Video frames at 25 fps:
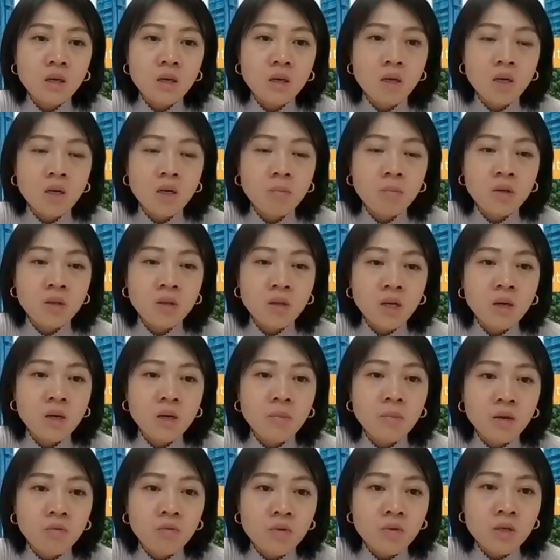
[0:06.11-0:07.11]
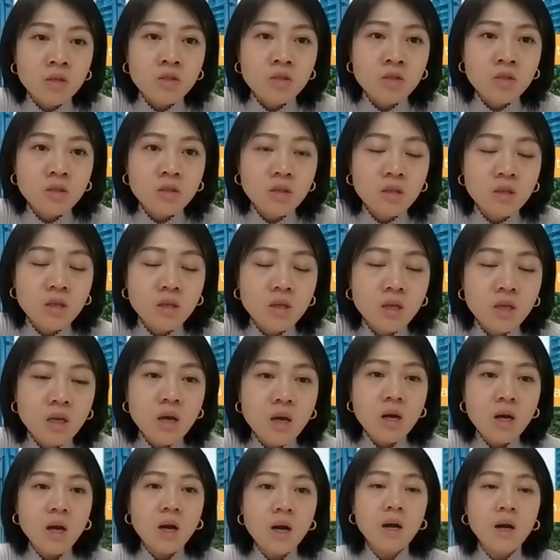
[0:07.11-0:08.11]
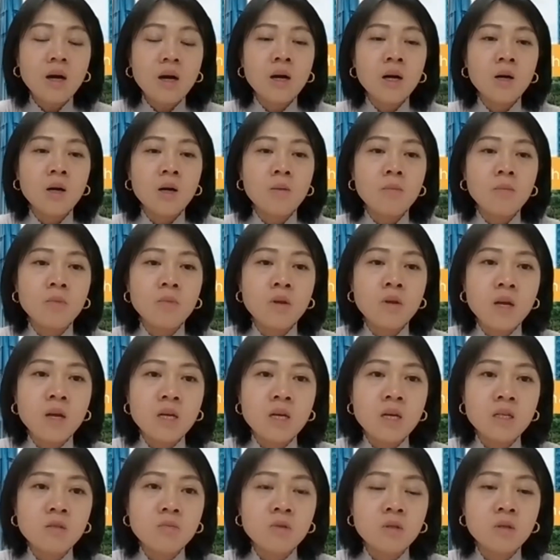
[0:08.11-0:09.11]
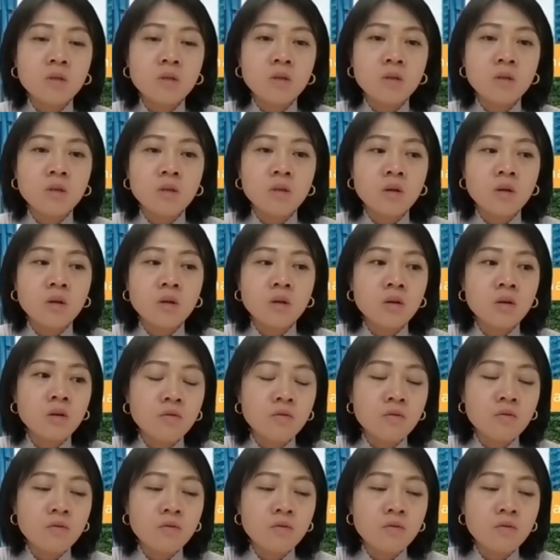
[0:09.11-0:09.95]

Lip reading: up and coming region. There has been a lot of